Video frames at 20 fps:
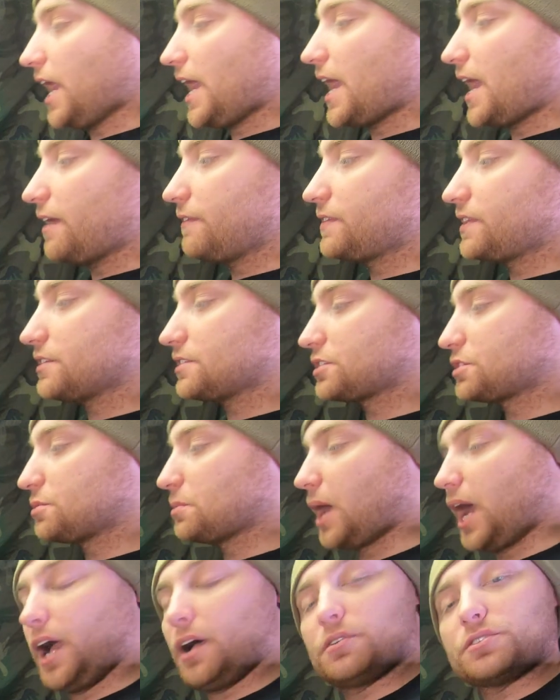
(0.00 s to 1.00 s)
I have this
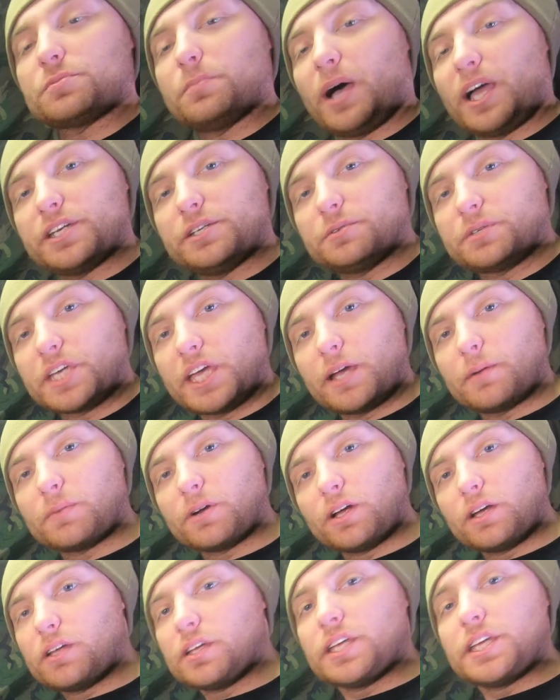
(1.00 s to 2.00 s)
to house my new
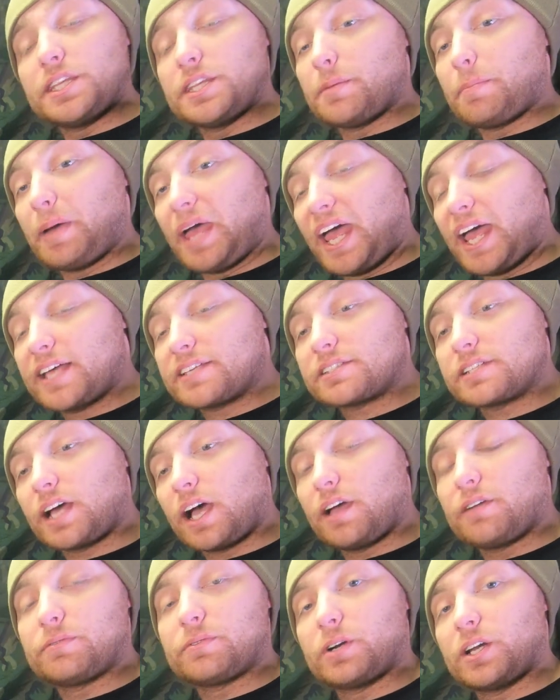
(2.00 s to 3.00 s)
camera. In the past,
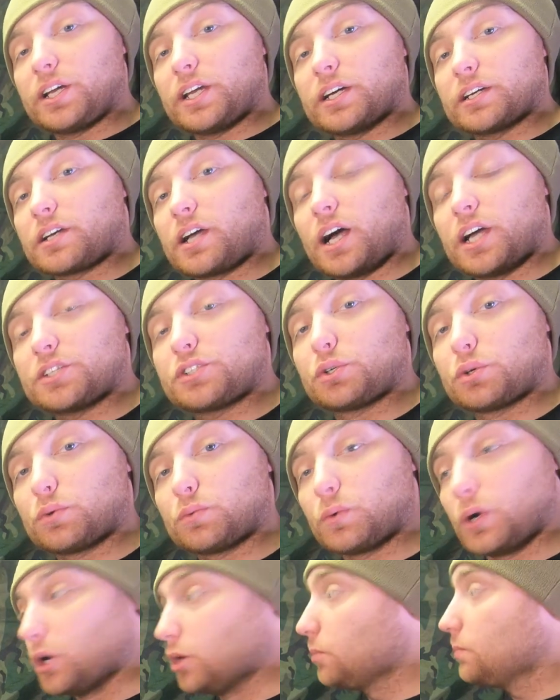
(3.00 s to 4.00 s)
I've run a contour
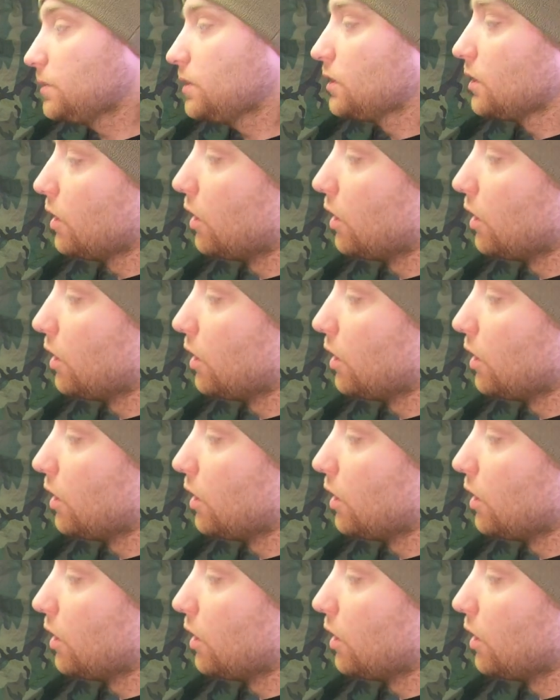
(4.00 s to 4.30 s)
roam